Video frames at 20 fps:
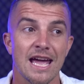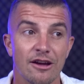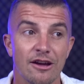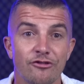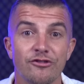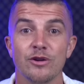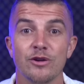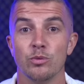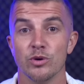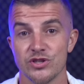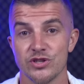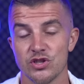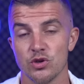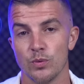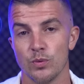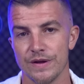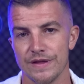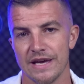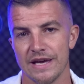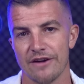if he was
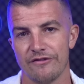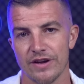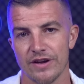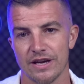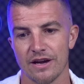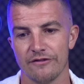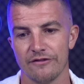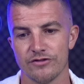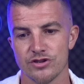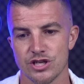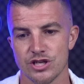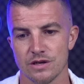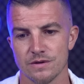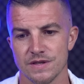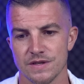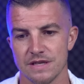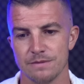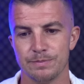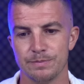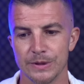to win the FA Cup for
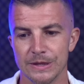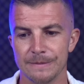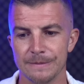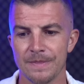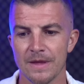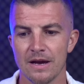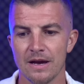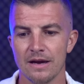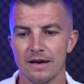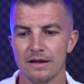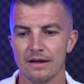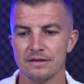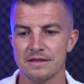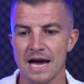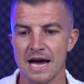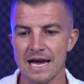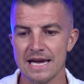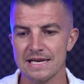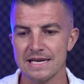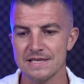Chelsea. But
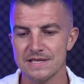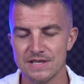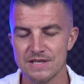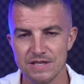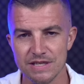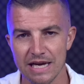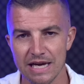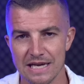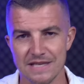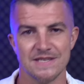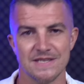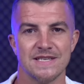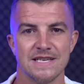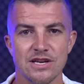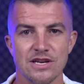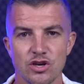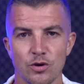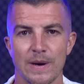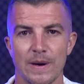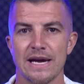that is
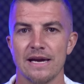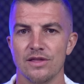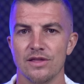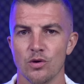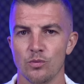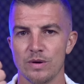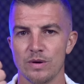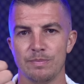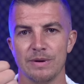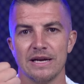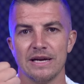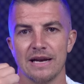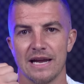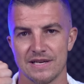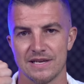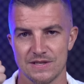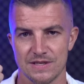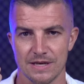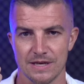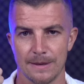insinuating that we beat
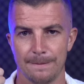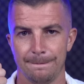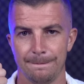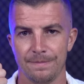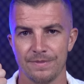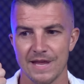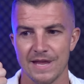Leicester.